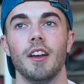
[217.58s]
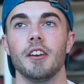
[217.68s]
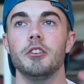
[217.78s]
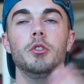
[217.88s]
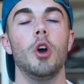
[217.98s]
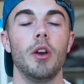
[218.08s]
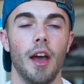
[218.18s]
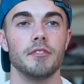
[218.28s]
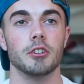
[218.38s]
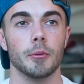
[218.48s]
you don't
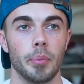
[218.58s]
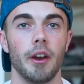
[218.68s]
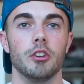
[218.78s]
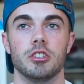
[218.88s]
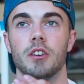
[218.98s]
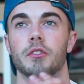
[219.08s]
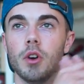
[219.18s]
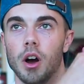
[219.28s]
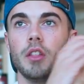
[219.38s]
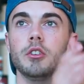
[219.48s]
have to compare yourself to
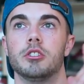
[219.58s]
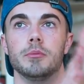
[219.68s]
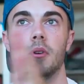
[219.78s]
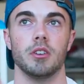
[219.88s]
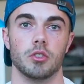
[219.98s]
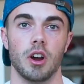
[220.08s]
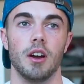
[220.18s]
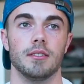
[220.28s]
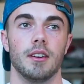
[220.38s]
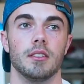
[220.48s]
others to make your
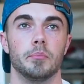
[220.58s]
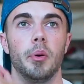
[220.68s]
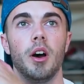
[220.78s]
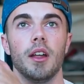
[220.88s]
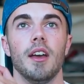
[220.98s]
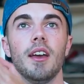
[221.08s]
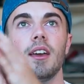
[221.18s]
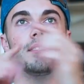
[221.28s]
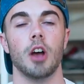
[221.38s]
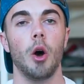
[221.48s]
content, but
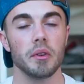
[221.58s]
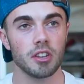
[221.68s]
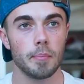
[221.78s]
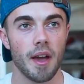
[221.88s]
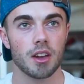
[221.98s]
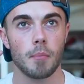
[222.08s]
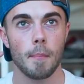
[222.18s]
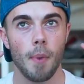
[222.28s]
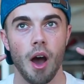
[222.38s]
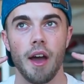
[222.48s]
it's always in the back of my
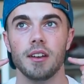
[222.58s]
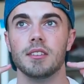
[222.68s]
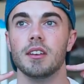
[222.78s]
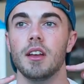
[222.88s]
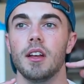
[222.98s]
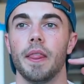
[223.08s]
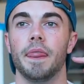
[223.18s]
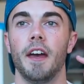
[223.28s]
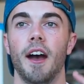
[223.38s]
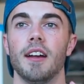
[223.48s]
mind
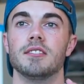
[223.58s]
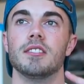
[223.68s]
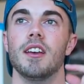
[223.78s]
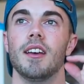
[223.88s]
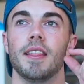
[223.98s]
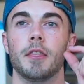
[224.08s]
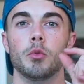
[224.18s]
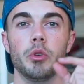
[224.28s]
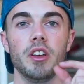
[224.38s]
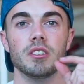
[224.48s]
that the
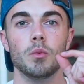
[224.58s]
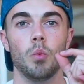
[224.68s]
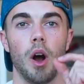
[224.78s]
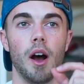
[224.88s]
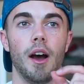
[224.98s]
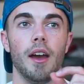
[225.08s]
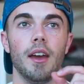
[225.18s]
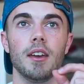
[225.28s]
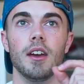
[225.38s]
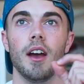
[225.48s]
reason
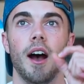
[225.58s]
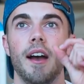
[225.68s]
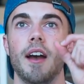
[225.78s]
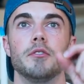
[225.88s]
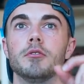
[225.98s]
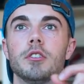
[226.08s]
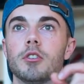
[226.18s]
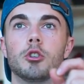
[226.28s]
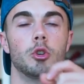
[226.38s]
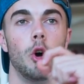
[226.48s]
why I
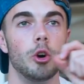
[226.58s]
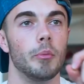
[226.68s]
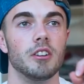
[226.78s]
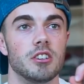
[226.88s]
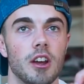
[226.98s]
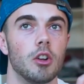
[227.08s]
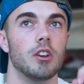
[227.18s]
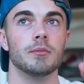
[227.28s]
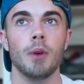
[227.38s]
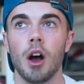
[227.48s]
haven't grown my channel
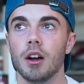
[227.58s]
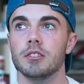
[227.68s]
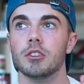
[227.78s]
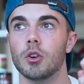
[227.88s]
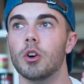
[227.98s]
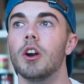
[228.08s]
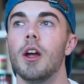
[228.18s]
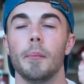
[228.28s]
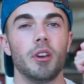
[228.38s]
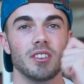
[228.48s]
as much, or
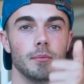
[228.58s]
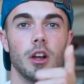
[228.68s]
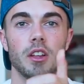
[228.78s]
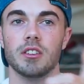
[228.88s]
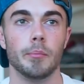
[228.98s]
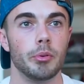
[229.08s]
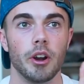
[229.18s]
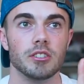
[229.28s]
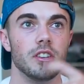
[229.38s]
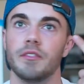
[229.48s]
because I'm not as
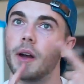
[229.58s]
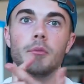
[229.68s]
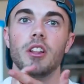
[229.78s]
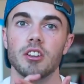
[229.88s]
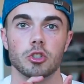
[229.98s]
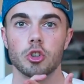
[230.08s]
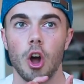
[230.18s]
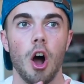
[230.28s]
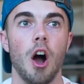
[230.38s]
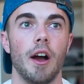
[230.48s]
impressive, I'm not as
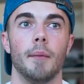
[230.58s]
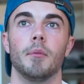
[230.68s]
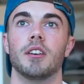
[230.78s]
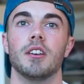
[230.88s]
strong, I'm